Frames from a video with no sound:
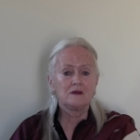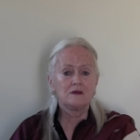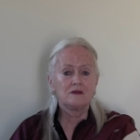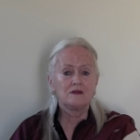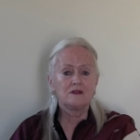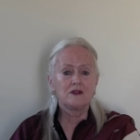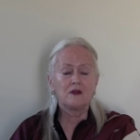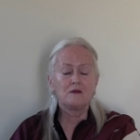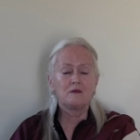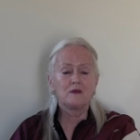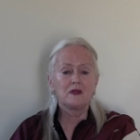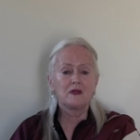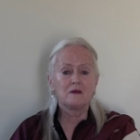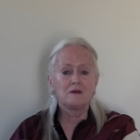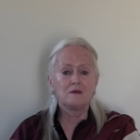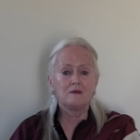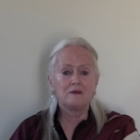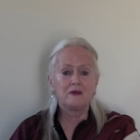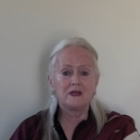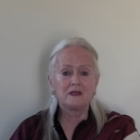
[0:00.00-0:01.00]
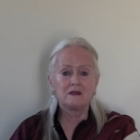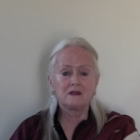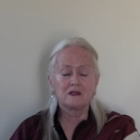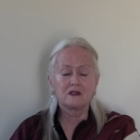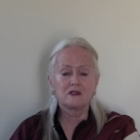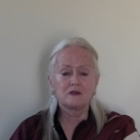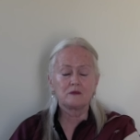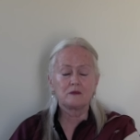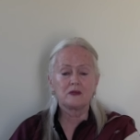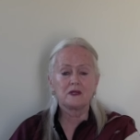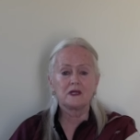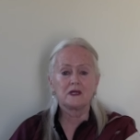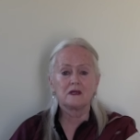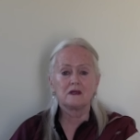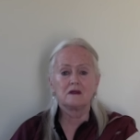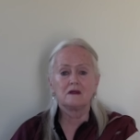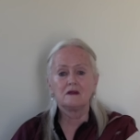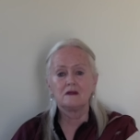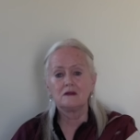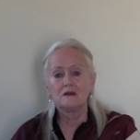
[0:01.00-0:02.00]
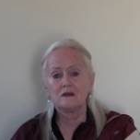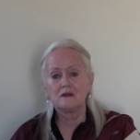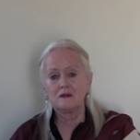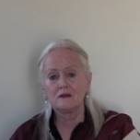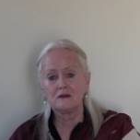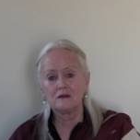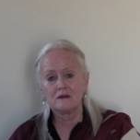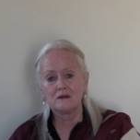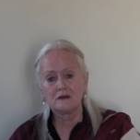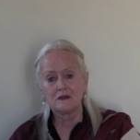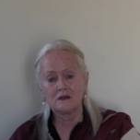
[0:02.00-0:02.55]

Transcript: from the basic split into